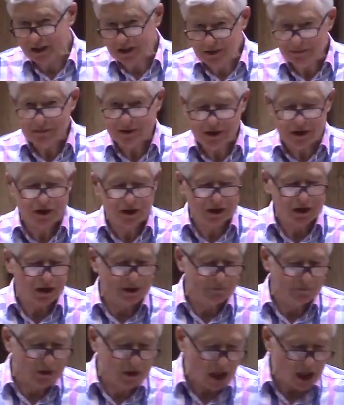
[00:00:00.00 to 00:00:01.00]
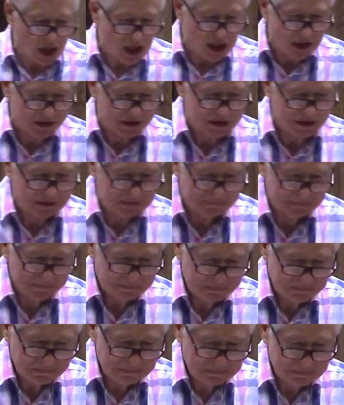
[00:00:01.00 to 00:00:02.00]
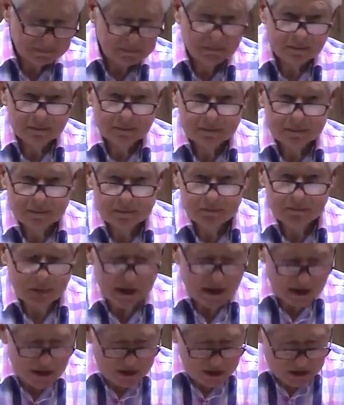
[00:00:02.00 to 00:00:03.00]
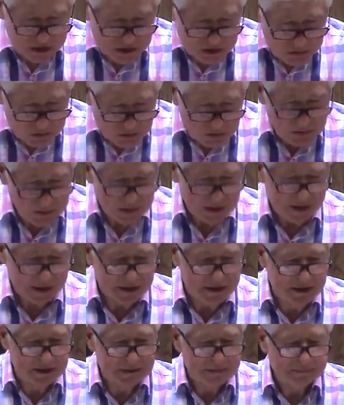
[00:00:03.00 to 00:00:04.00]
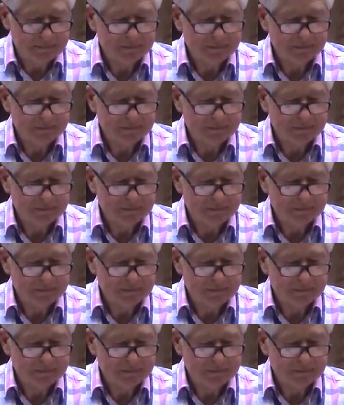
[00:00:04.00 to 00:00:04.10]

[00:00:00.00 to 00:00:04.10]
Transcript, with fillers: image of God being destroyed